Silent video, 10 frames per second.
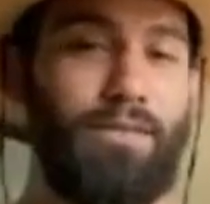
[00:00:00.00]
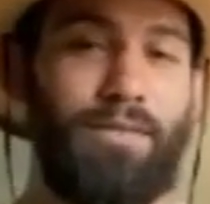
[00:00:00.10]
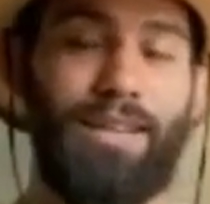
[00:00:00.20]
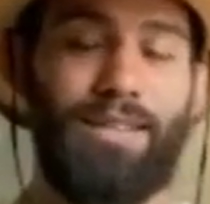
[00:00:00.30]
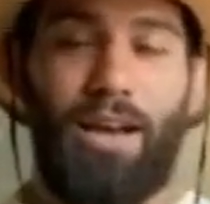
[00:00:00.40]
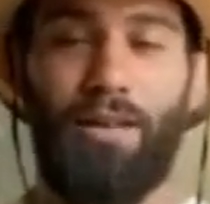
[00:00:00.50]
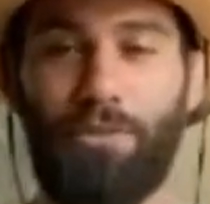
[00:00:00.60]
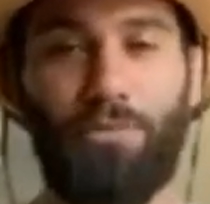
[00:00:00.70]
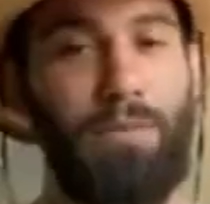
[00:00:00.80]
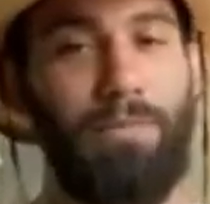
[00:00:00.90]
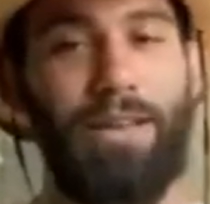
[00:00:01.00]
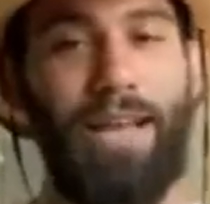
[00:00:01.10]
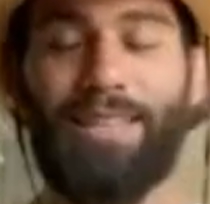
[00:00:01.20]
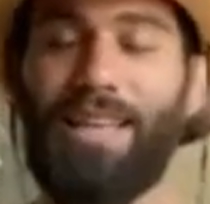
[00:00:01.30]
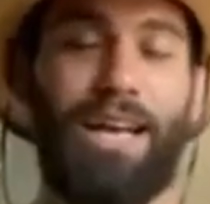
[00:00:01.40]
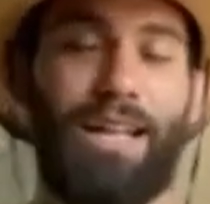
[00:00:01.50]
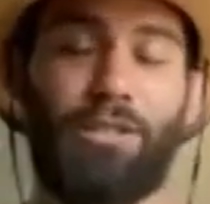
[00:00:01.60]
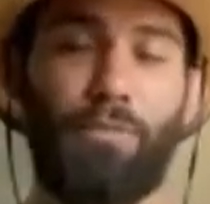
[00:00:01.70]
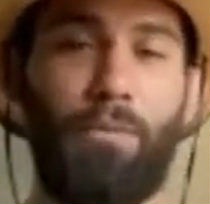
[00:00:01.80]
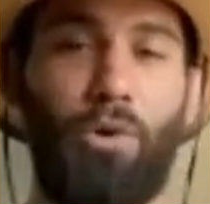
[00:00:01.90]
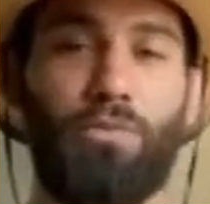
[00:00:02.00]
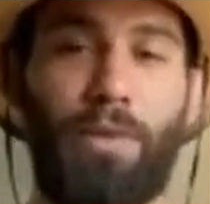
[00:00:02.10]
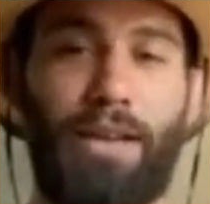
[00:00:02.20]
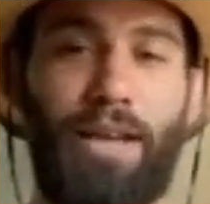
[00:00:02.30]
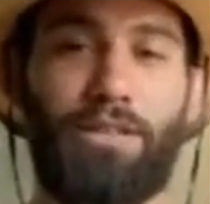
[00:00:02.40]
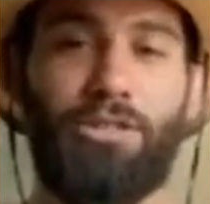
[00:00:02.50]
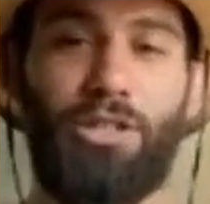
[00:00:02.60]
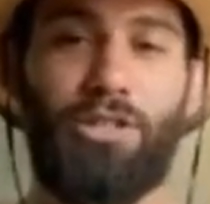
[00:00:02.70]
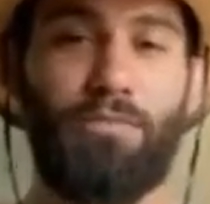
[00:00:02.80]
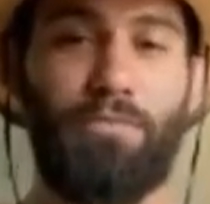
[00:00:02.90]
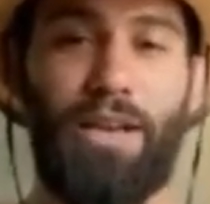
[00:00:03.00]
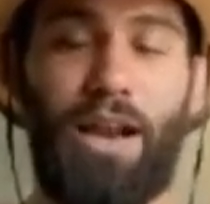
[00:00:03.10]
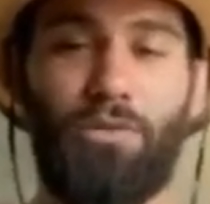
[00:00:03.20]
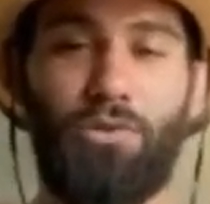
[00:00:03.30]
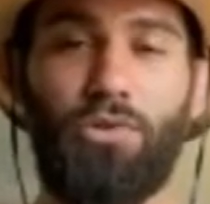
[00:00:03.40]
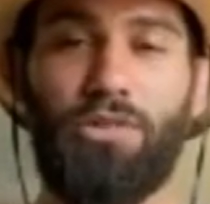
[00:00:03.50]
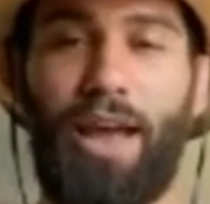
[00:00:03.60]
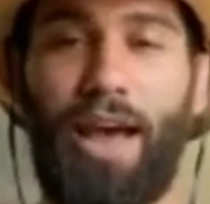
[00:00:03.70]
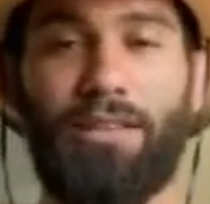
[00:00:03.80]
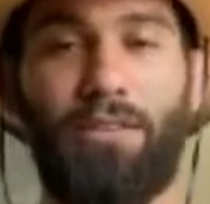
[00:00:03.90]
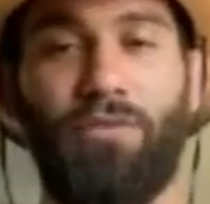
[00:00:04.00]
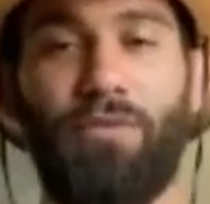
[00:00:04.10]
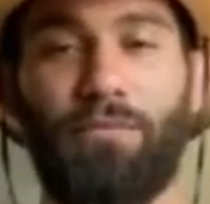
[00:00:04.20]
that's how I'm gonna spend my day. That's how I like to spend most of my days, just being outdoors and active.